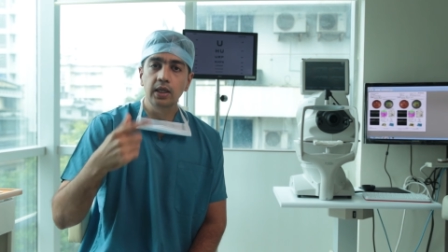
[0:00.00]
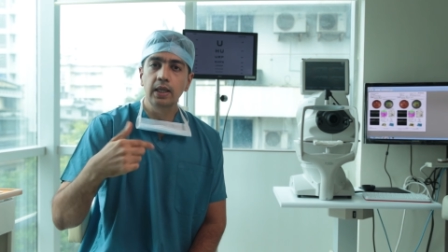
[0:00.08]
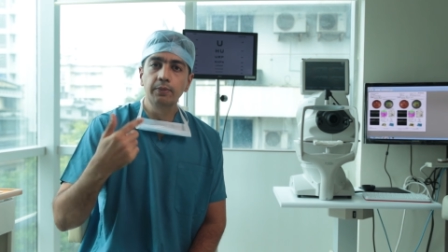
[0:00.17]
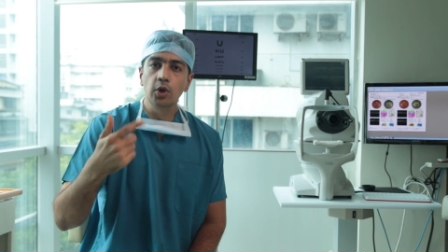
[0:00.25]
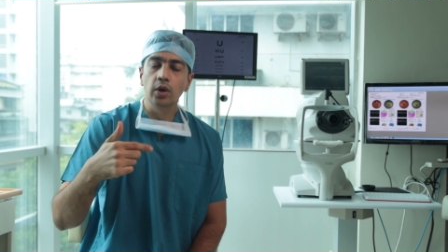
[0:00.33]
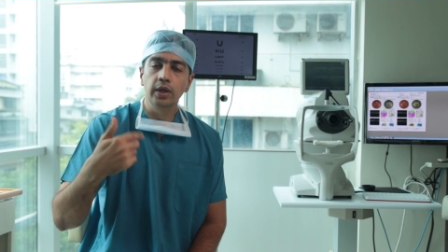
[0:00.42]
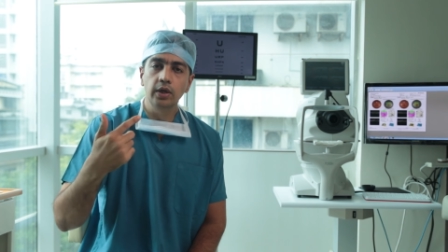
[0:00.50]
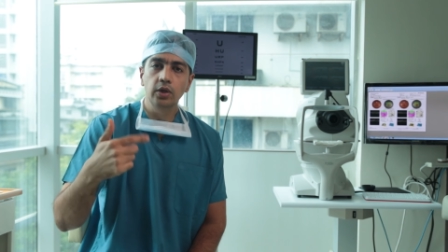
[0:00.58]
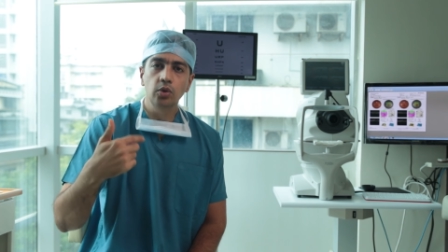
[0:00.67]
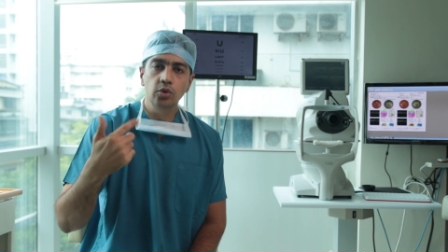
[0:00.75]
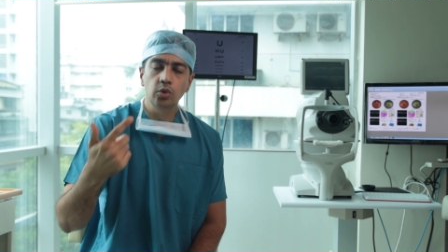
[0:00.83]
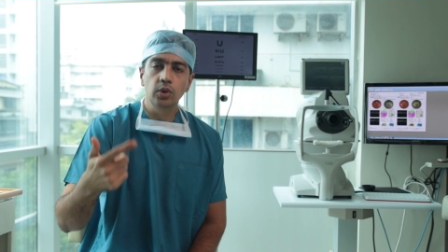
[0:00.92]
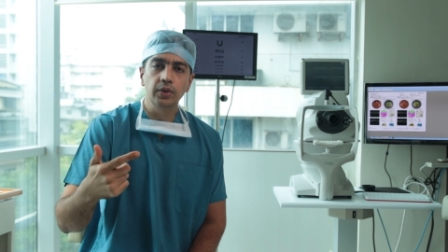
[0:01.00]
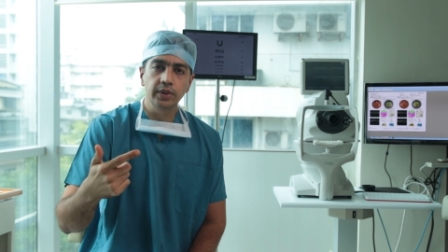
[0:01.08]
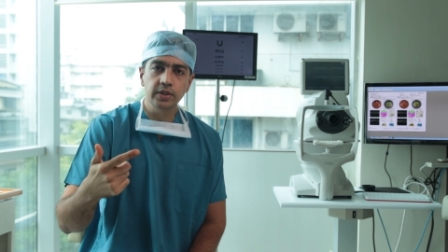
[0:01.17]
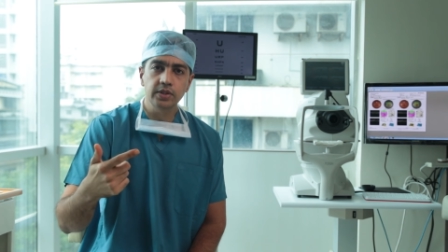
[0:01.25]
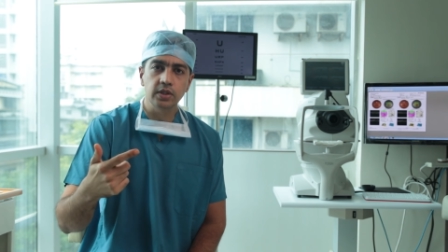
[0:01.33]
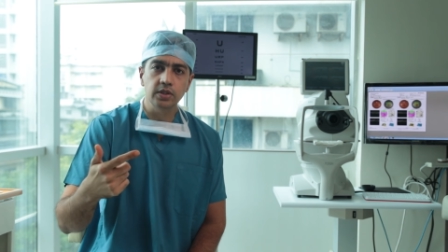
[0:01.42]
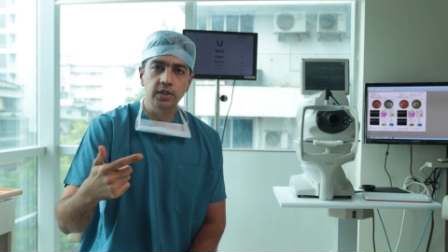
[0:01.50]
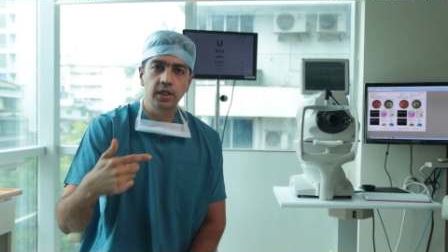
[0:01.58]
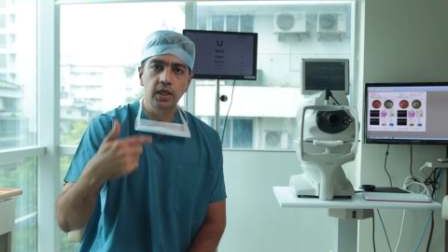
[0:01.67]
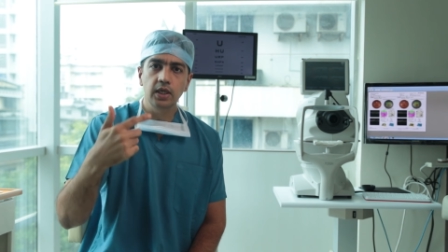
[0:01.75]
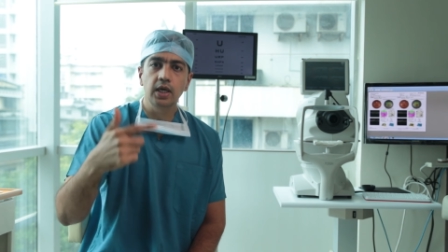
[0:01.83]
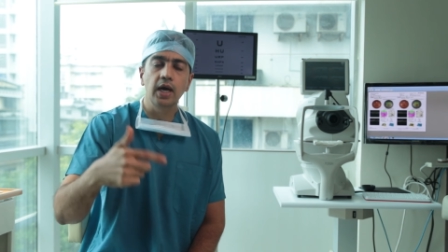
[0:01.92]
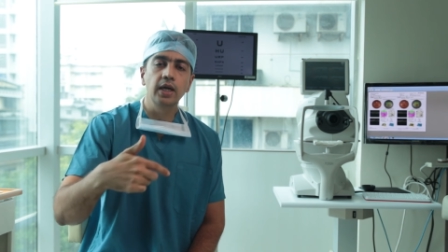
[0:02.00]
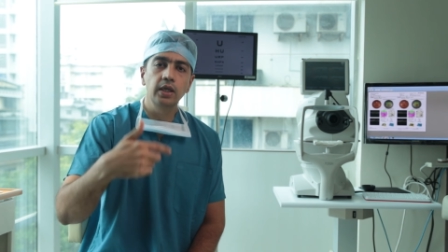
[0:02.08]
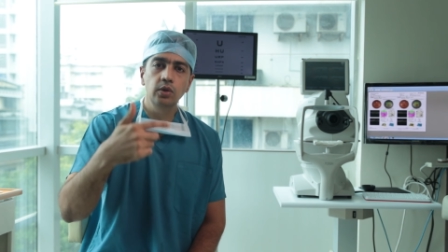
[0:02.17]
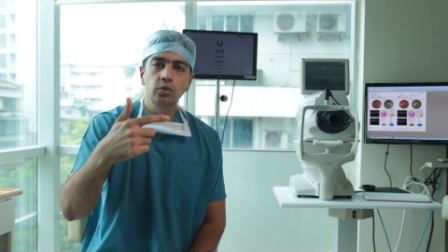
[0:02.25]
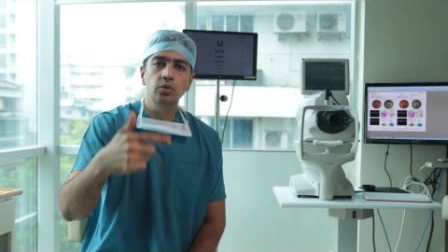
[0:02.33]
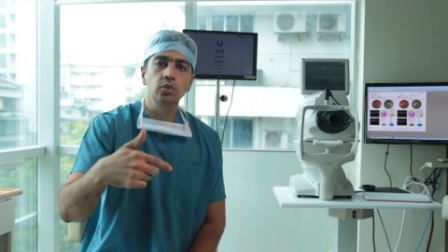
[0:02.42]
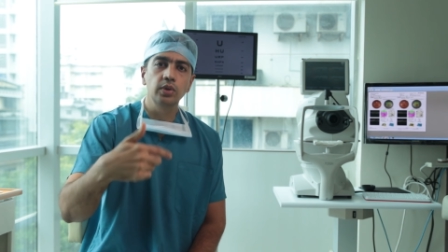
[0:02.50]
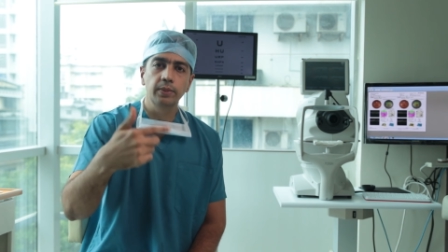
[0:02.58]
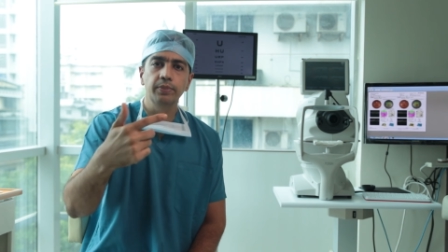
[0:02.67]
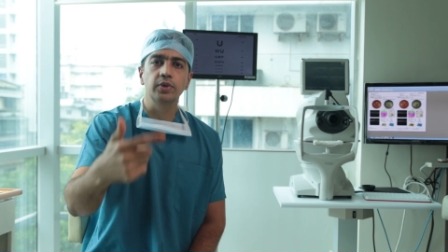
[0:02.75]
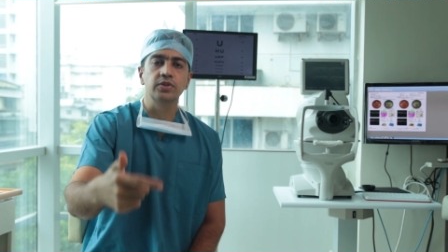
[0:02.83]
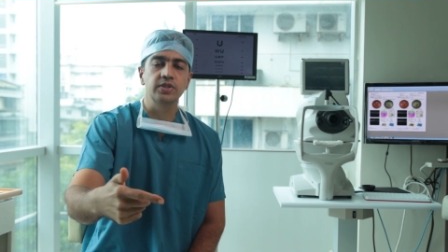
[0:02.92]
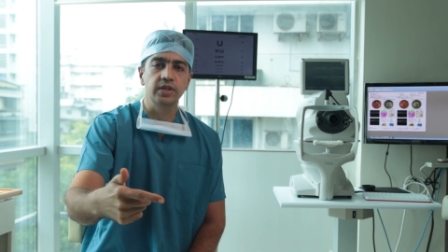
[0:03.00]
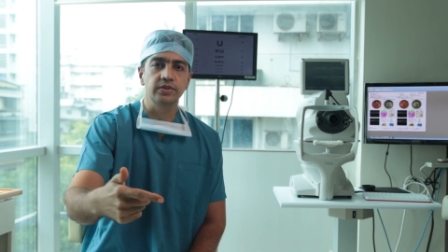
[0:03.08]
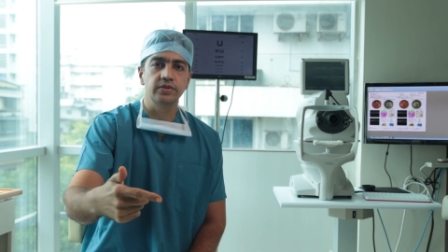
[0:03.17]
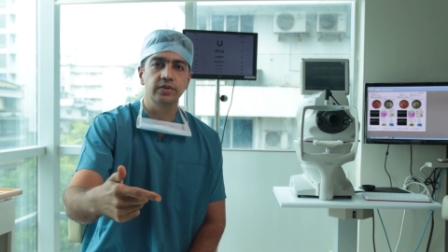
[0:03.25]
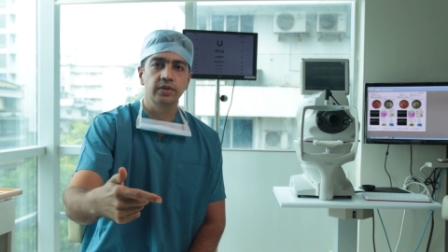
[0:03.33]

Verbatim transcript: keep talking to you throughout the surgery, guiding you through the process.